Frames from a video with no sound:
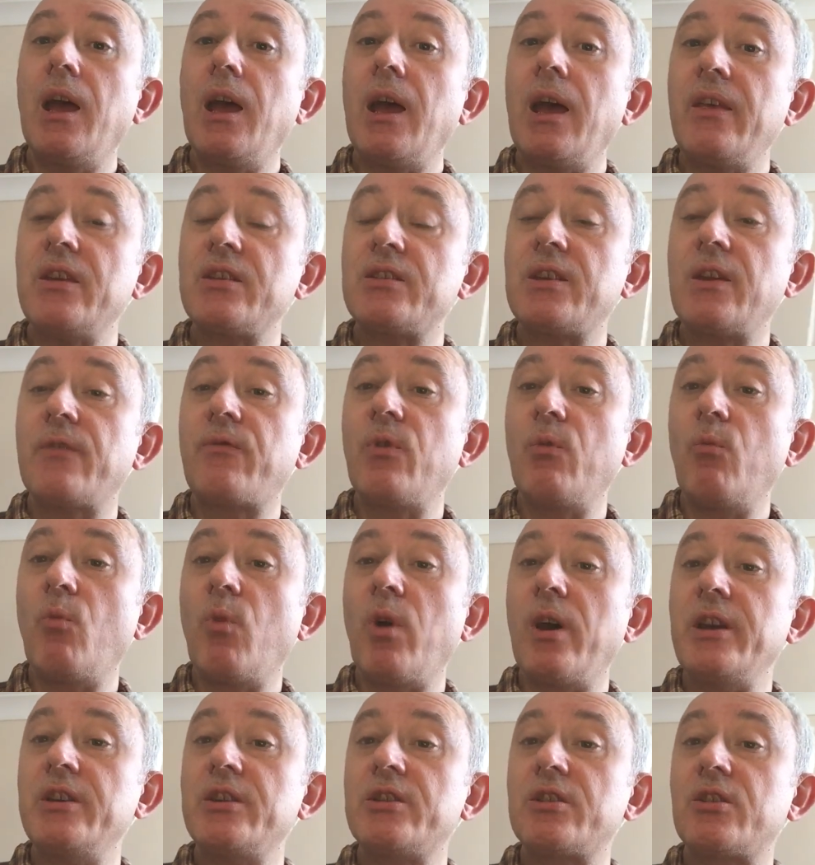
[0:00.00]
There's different
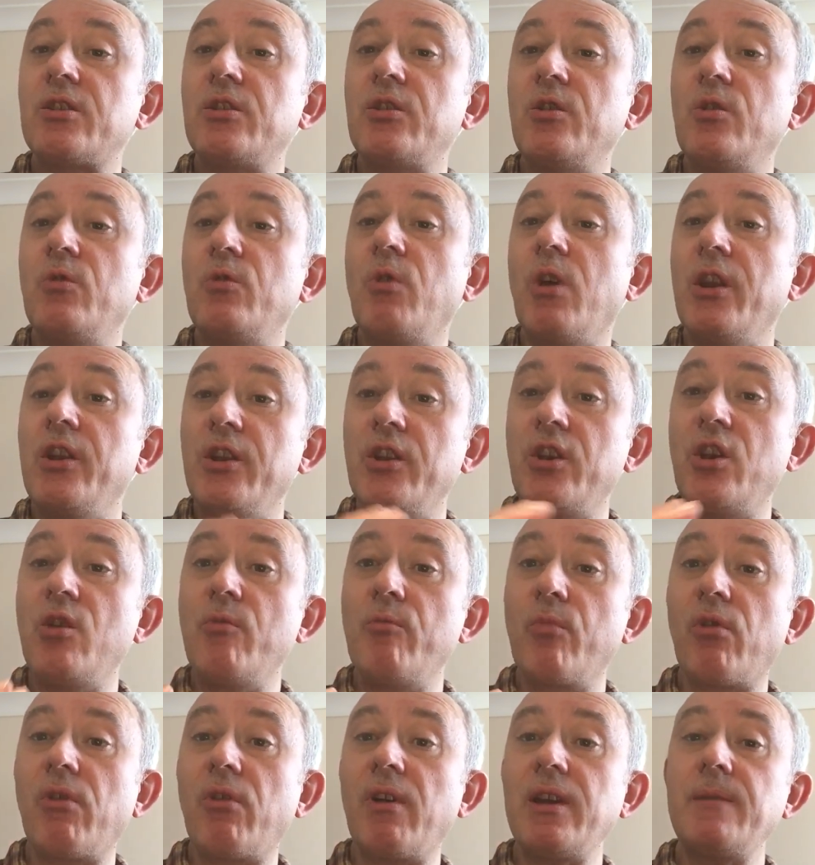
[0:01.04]
ways to
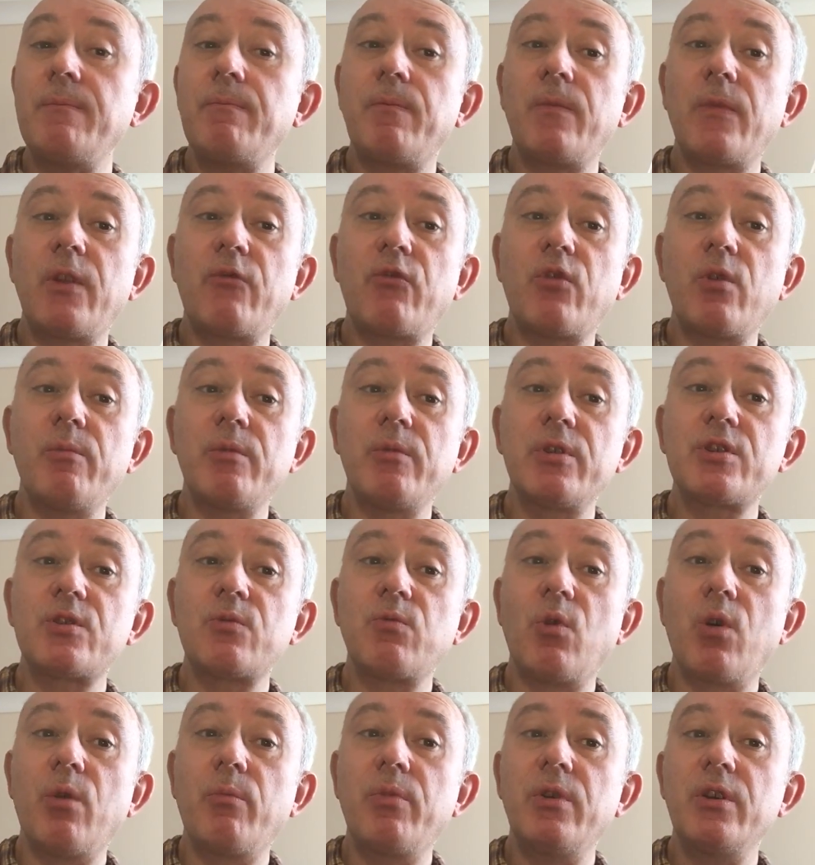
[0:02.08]
enumerate from a
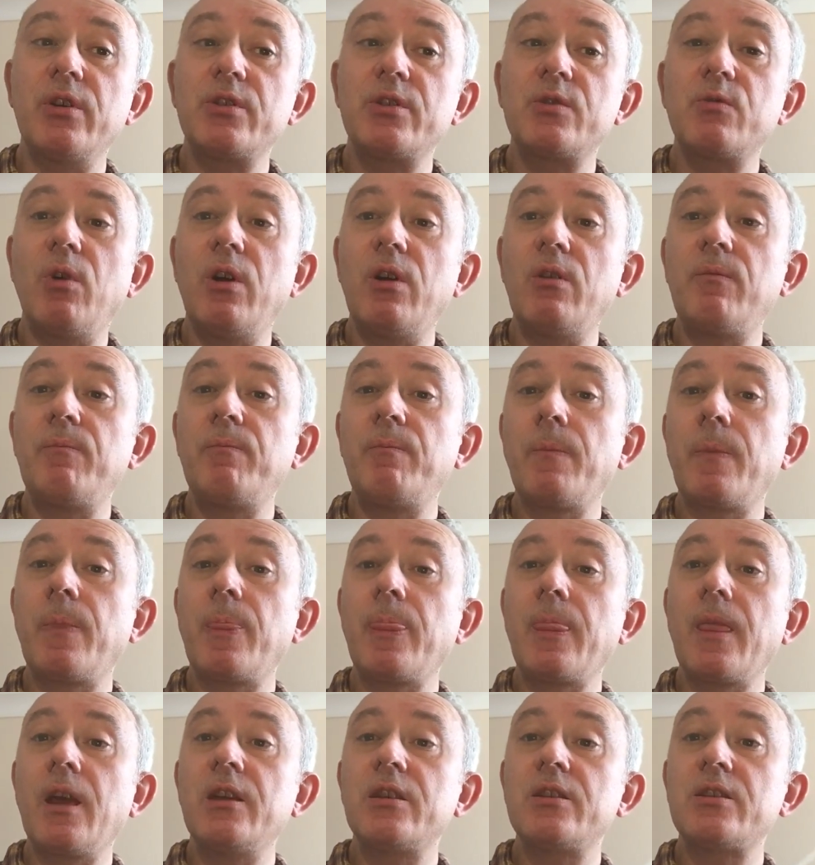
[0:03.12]
swab as well.
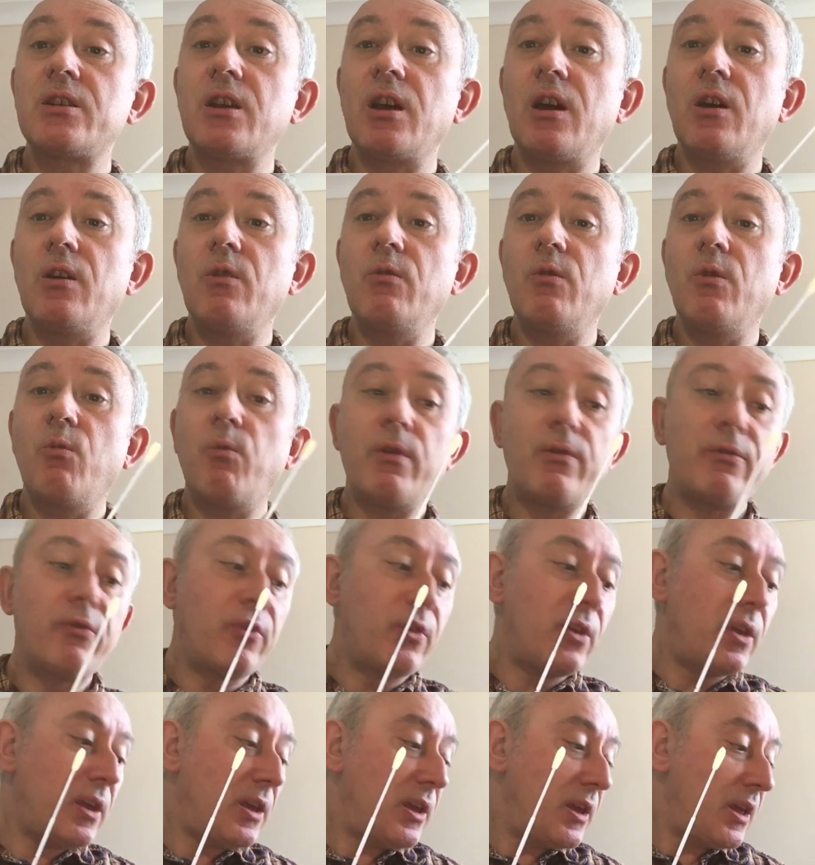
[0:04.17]
So with
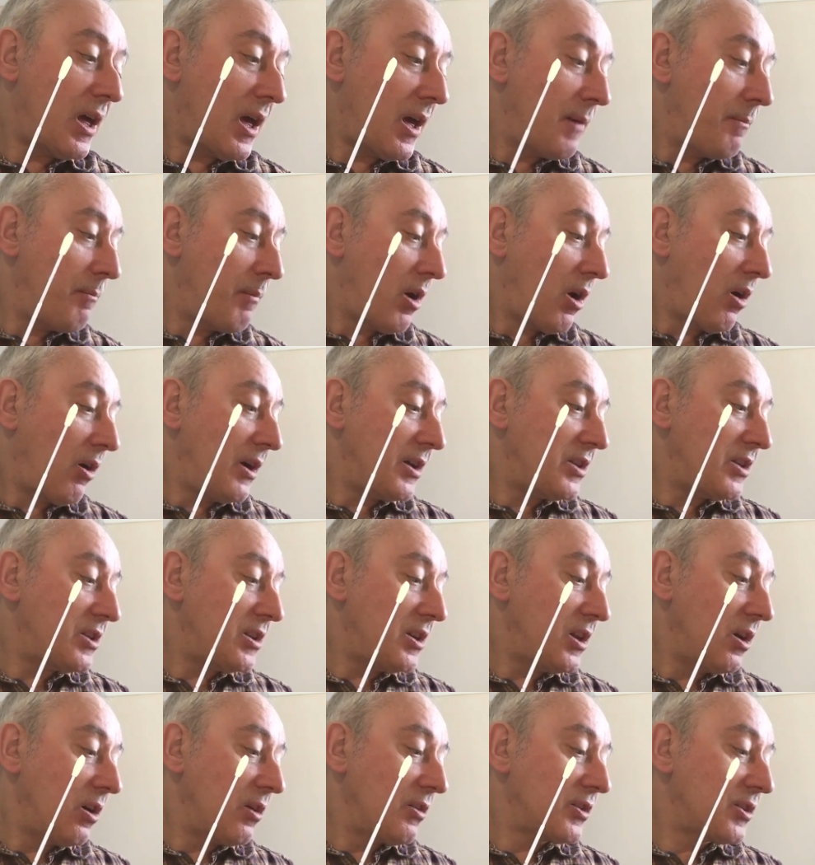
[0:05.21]
the
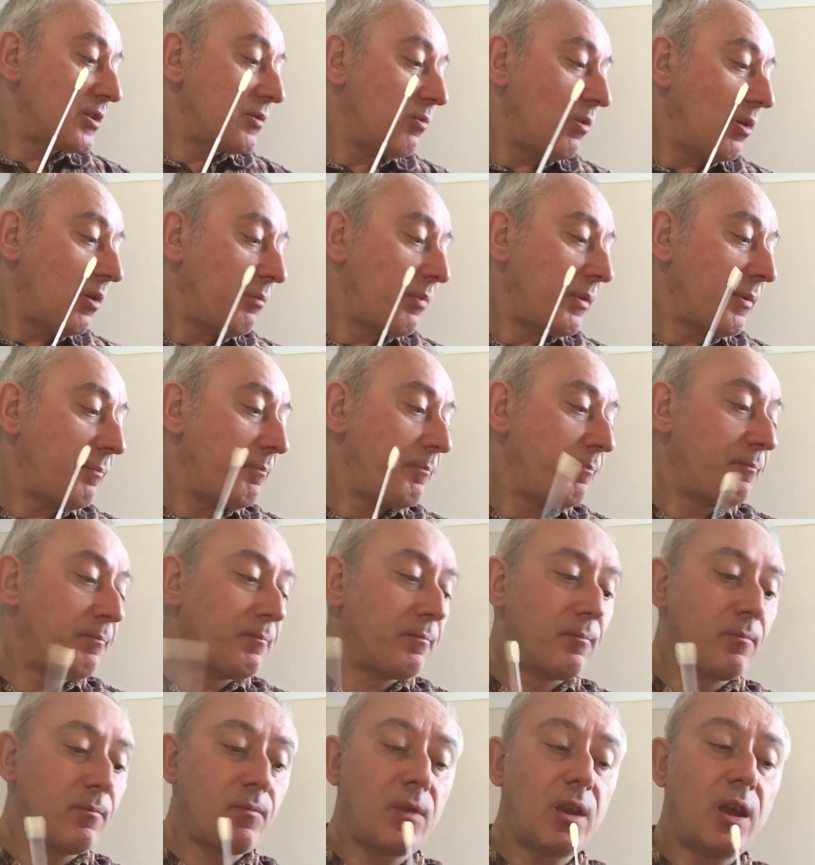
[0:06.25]
ICR swab,
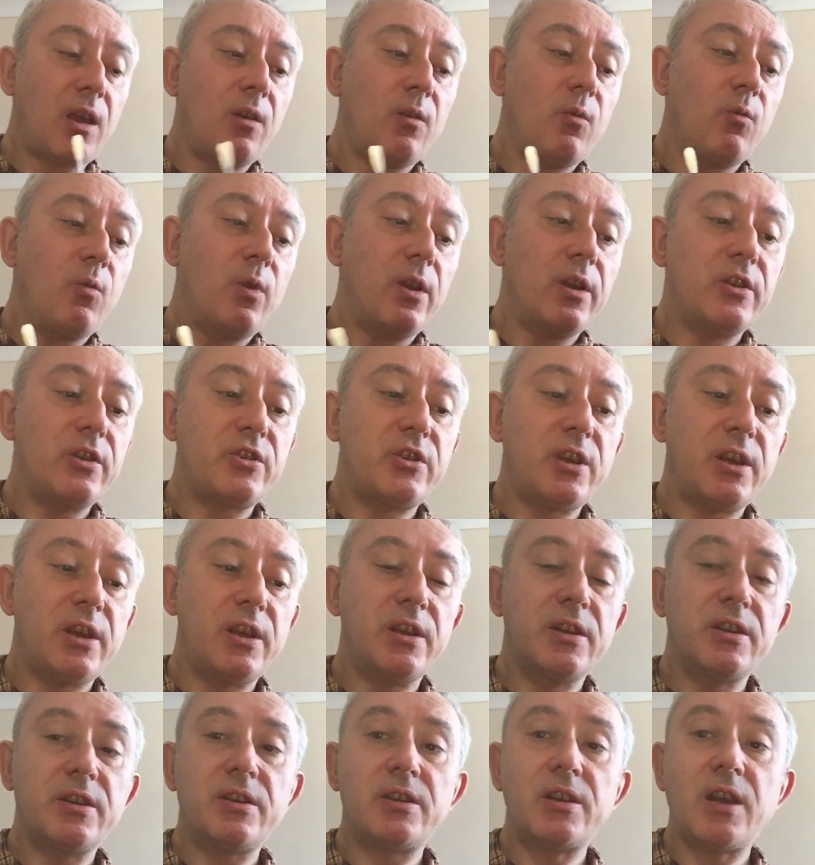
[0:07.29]
which
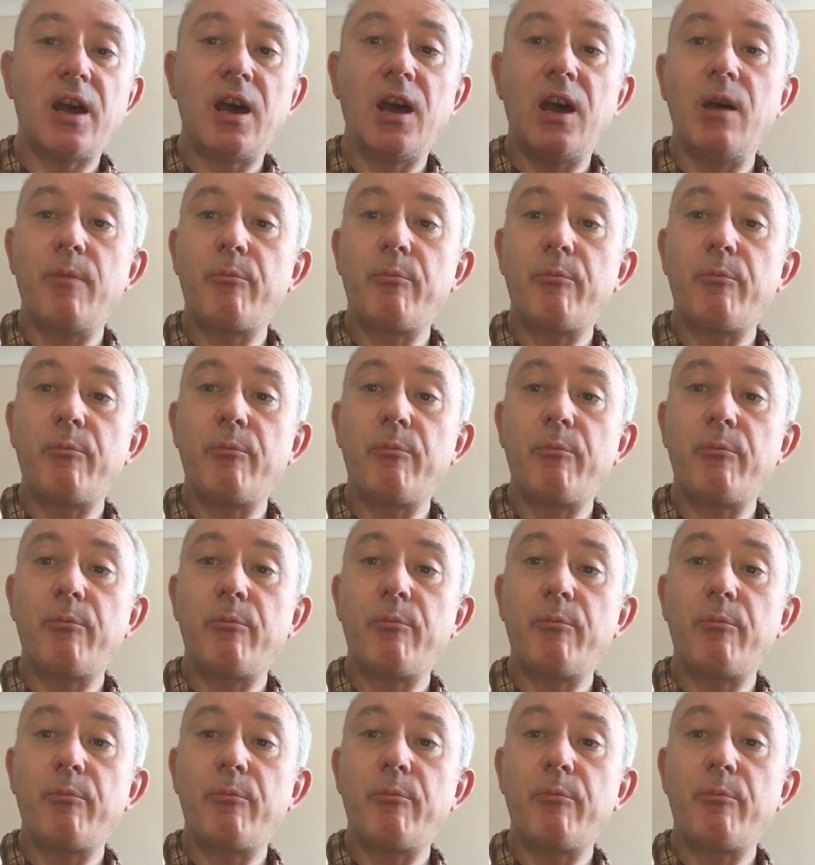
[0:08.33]
is a